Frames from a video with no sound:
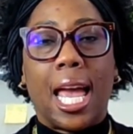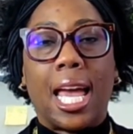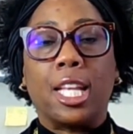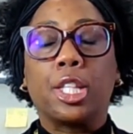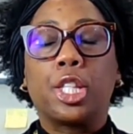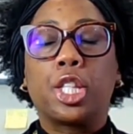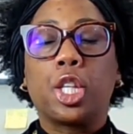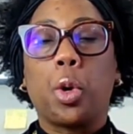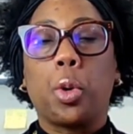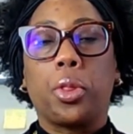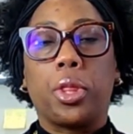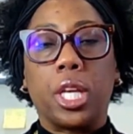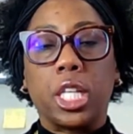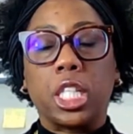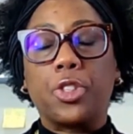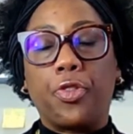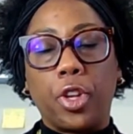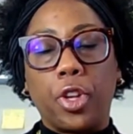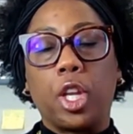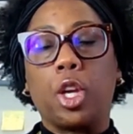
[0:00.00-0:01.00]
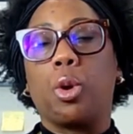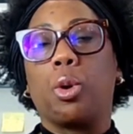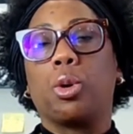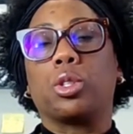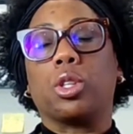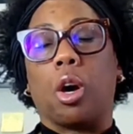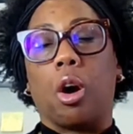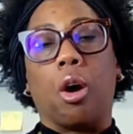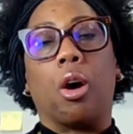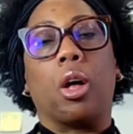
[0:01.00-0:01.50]
And so this video
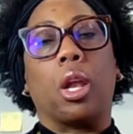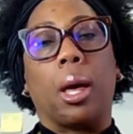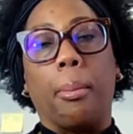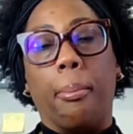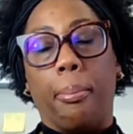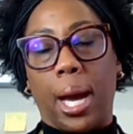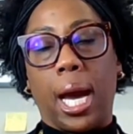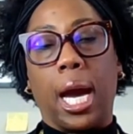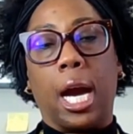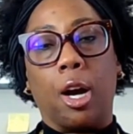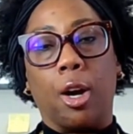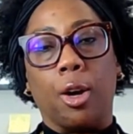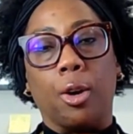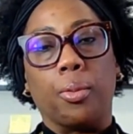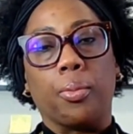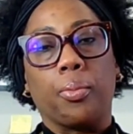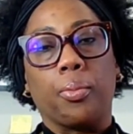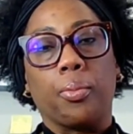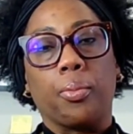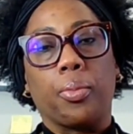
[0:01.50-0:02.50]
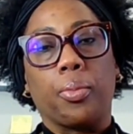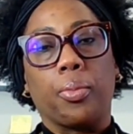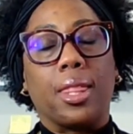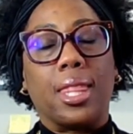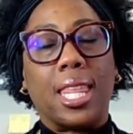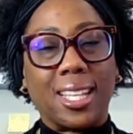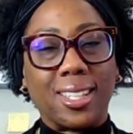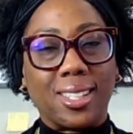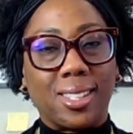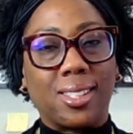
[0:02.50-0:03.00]
is all about
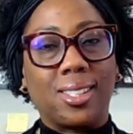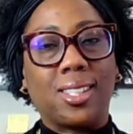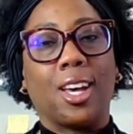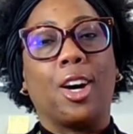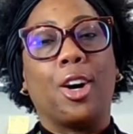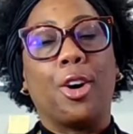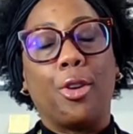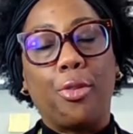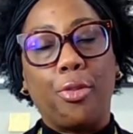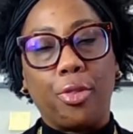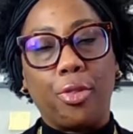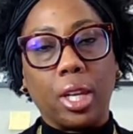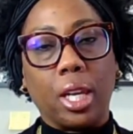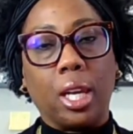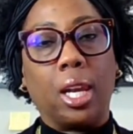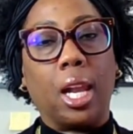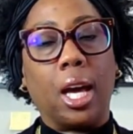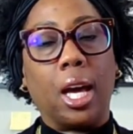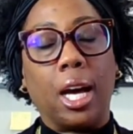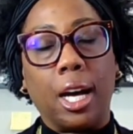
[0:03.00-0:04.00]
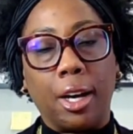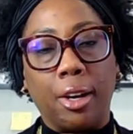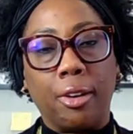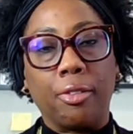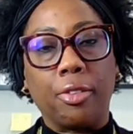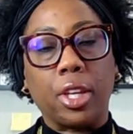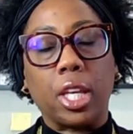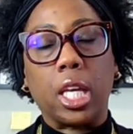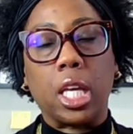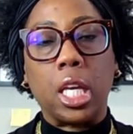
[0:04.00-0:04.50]
that self
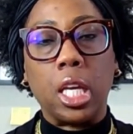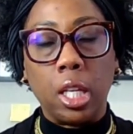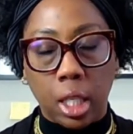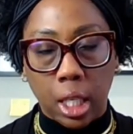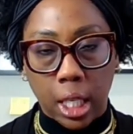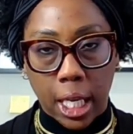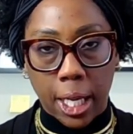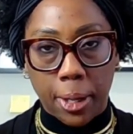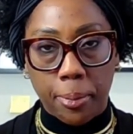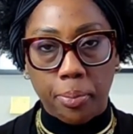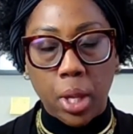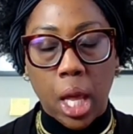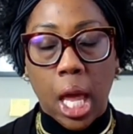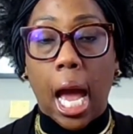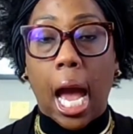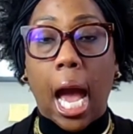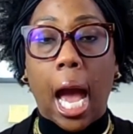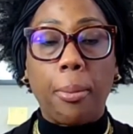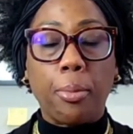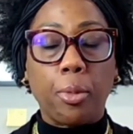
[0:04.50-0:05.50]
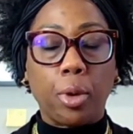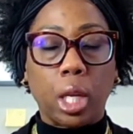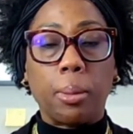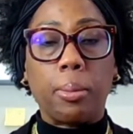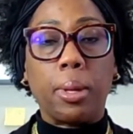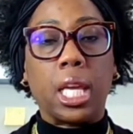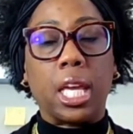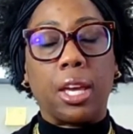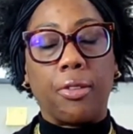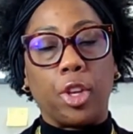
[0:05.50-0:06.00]
love healing. I'm going
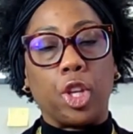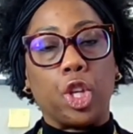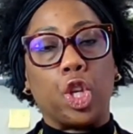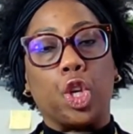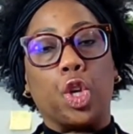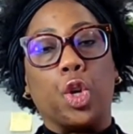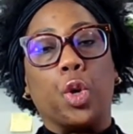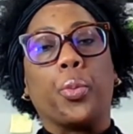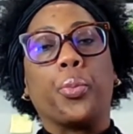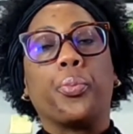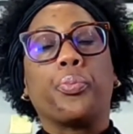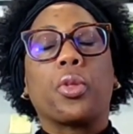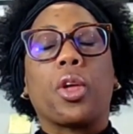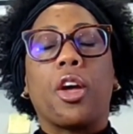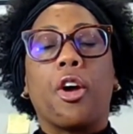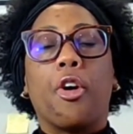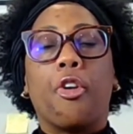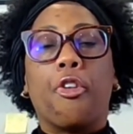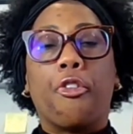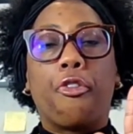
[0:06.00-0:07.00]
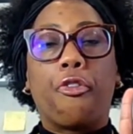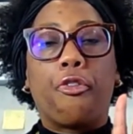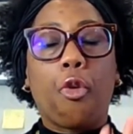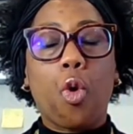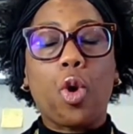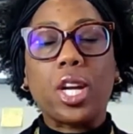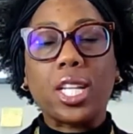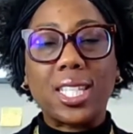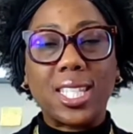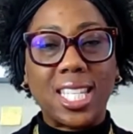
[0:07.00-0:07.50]
to be giving you
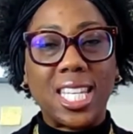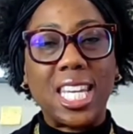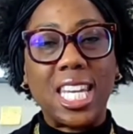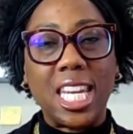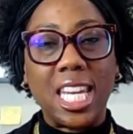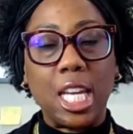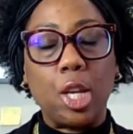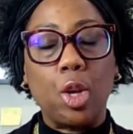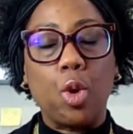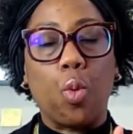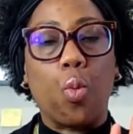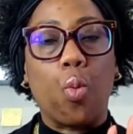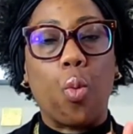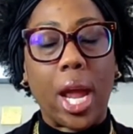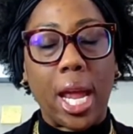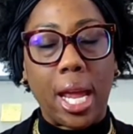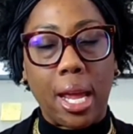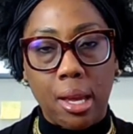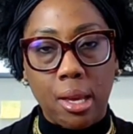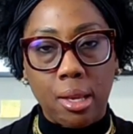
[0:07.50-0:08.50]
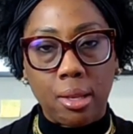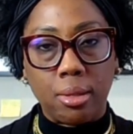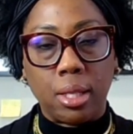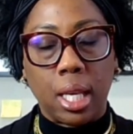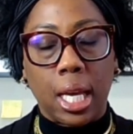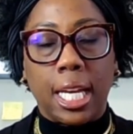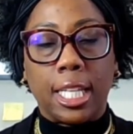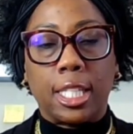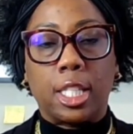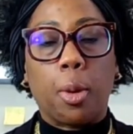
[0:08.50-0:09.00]
14
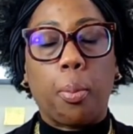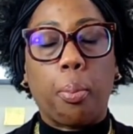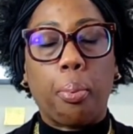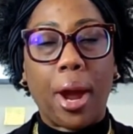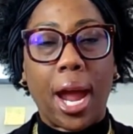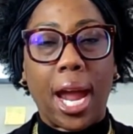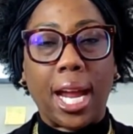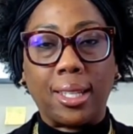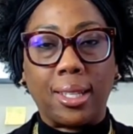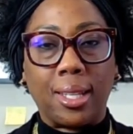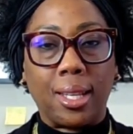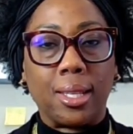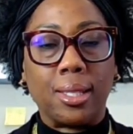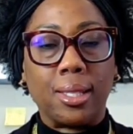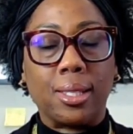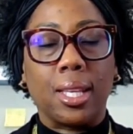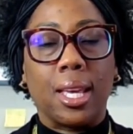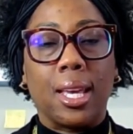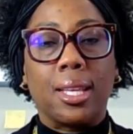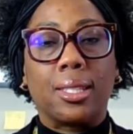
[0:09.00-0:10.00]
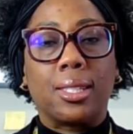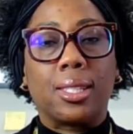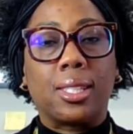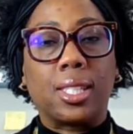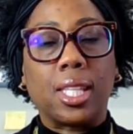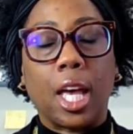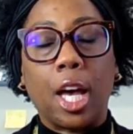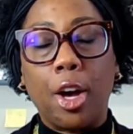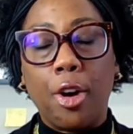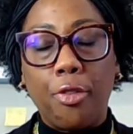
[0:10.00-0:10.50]
ways to practice
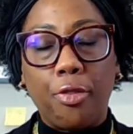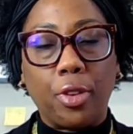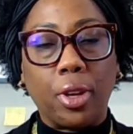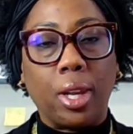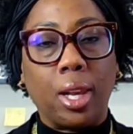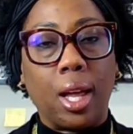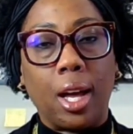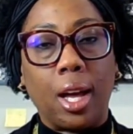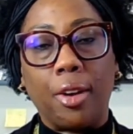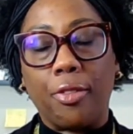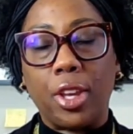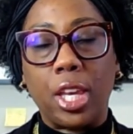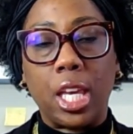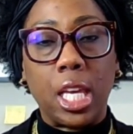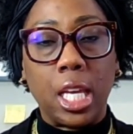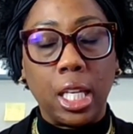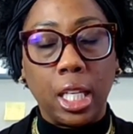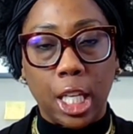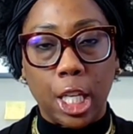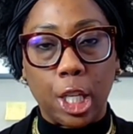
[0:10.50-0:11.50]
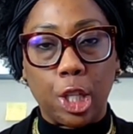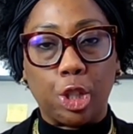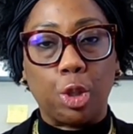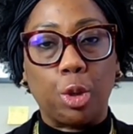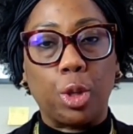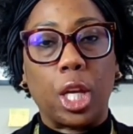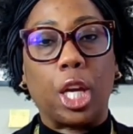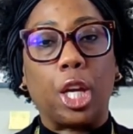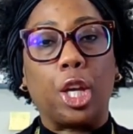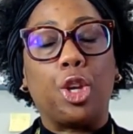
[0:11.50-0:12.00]
self love healing
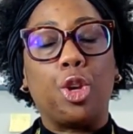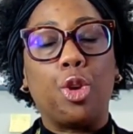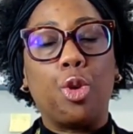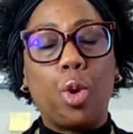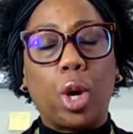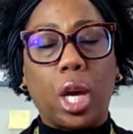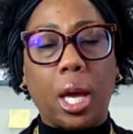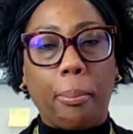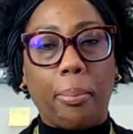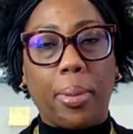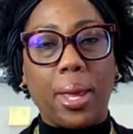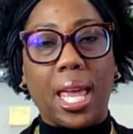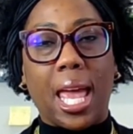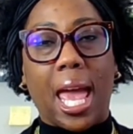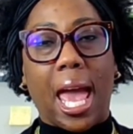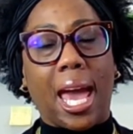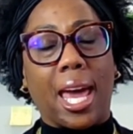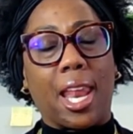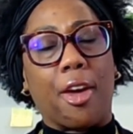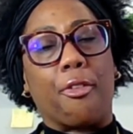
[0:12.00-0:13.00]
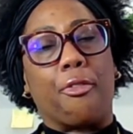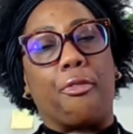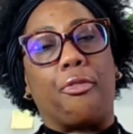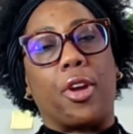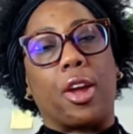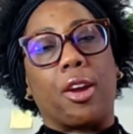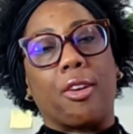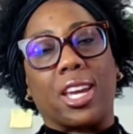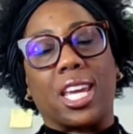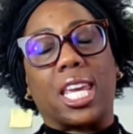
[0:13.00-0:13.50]
so that you can be at a
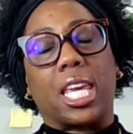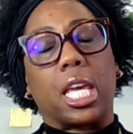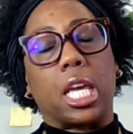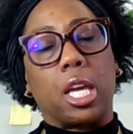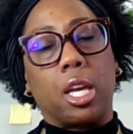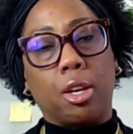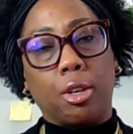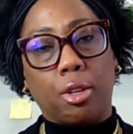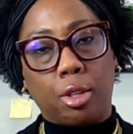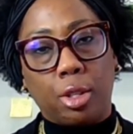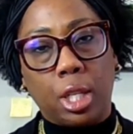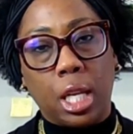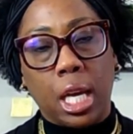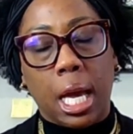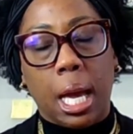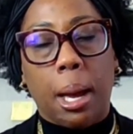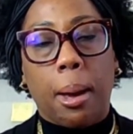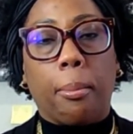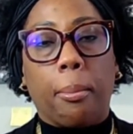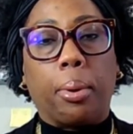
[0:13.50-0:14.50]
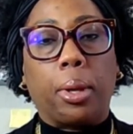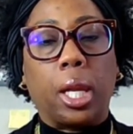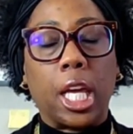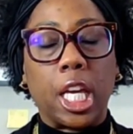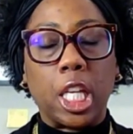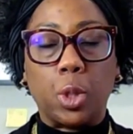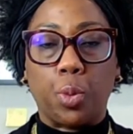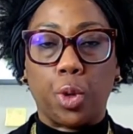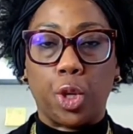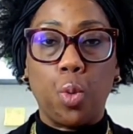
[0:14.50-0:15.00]
very healed
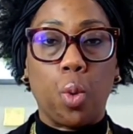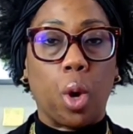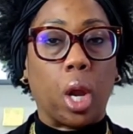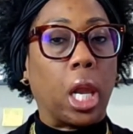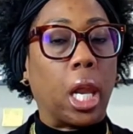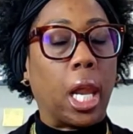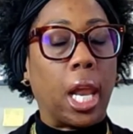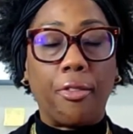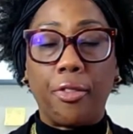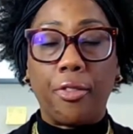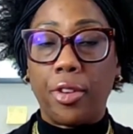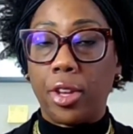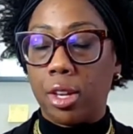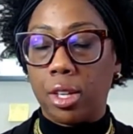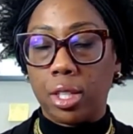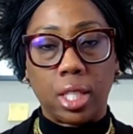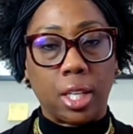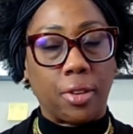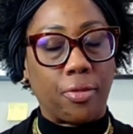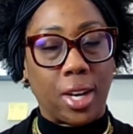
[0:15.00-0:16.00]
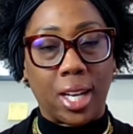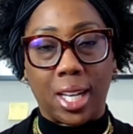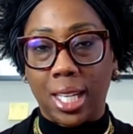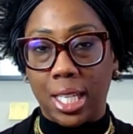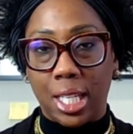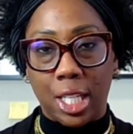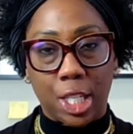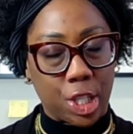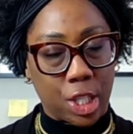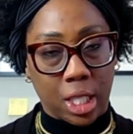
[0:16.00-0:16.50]
place where you are loving yourself
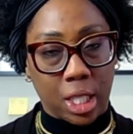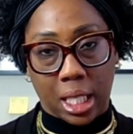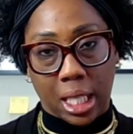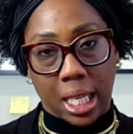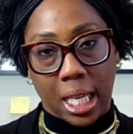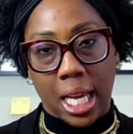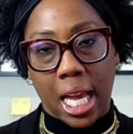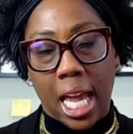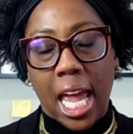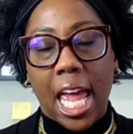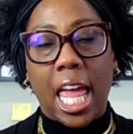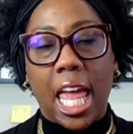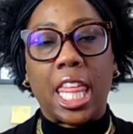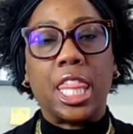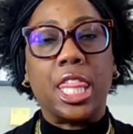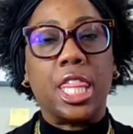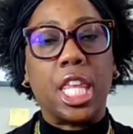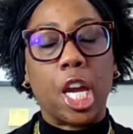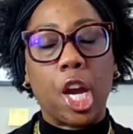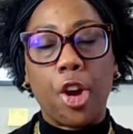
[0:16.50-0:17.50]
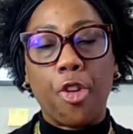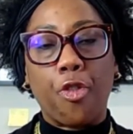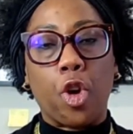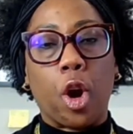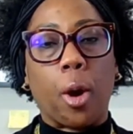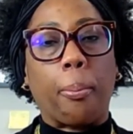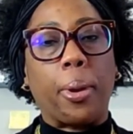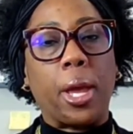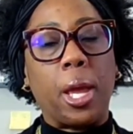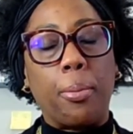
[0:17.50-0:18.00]
unconditionally. And
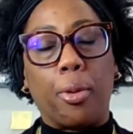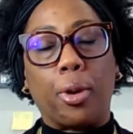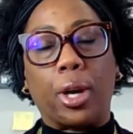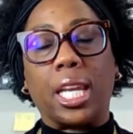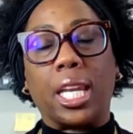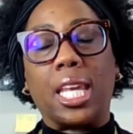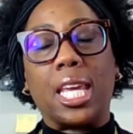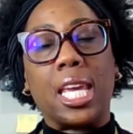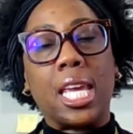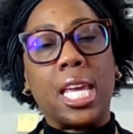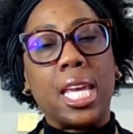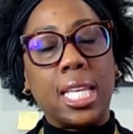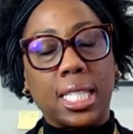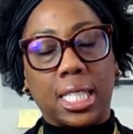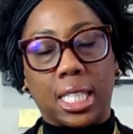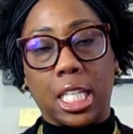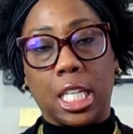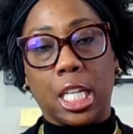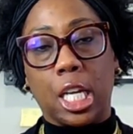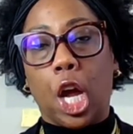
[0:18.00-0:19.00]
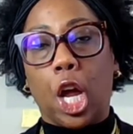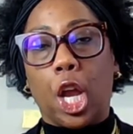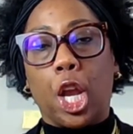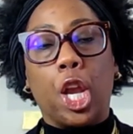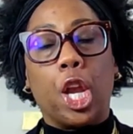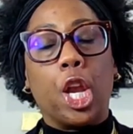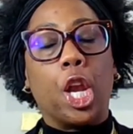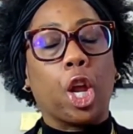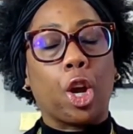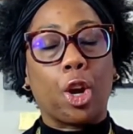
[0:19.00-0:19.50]
therefore, people can easily
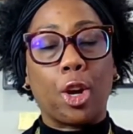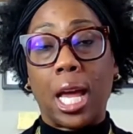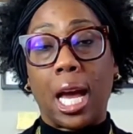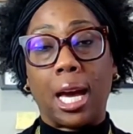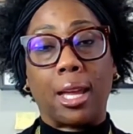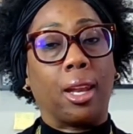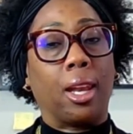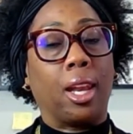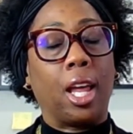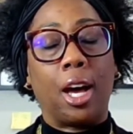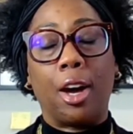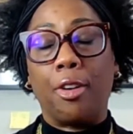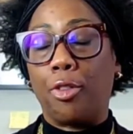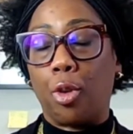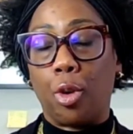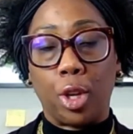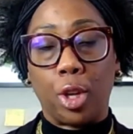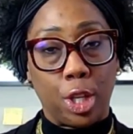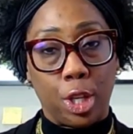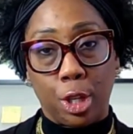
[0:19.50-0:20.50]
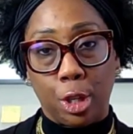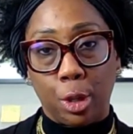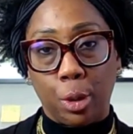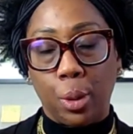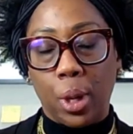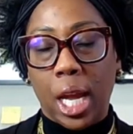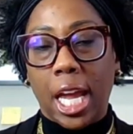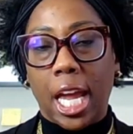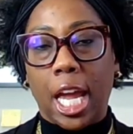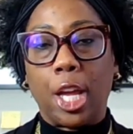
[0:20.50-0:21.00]
learn how to love on
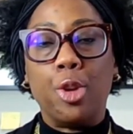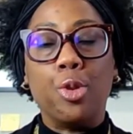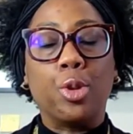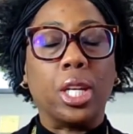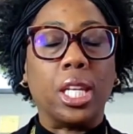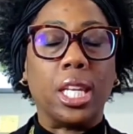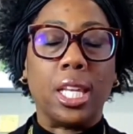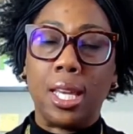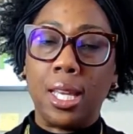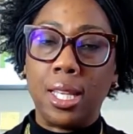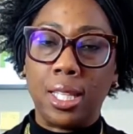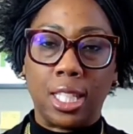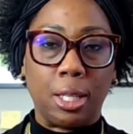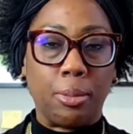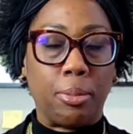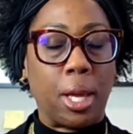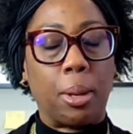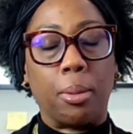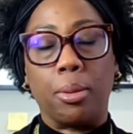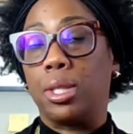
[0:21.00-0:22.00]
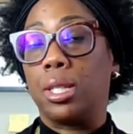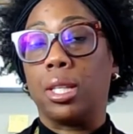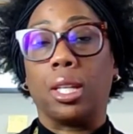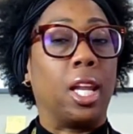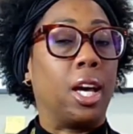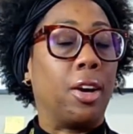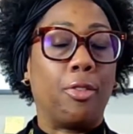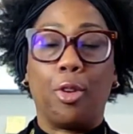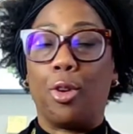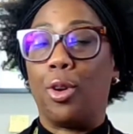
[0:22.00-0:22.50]
you and you can easily be able to
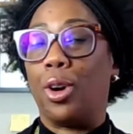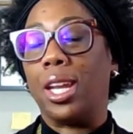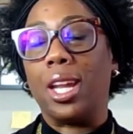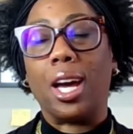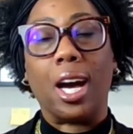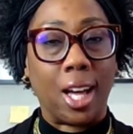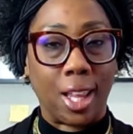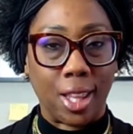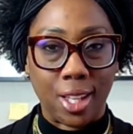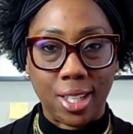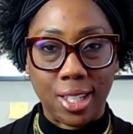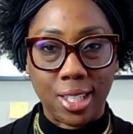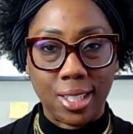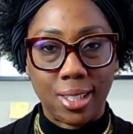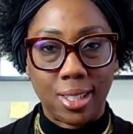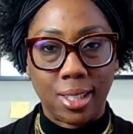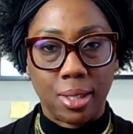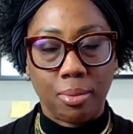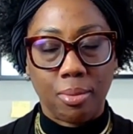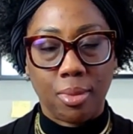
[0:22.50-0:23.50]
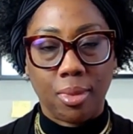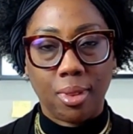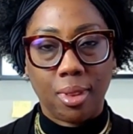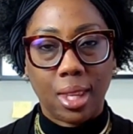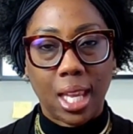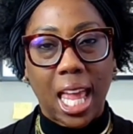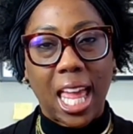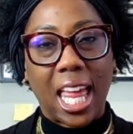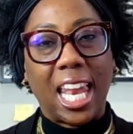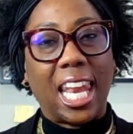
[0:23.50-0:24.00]
love on others.
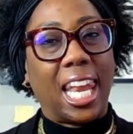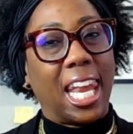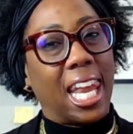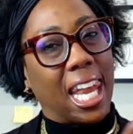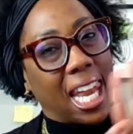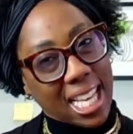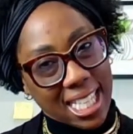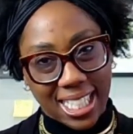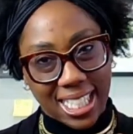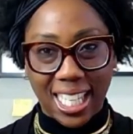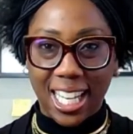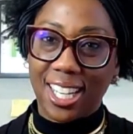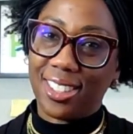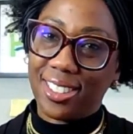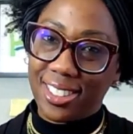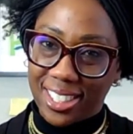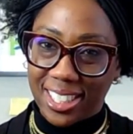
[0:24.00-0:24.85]
Let's go.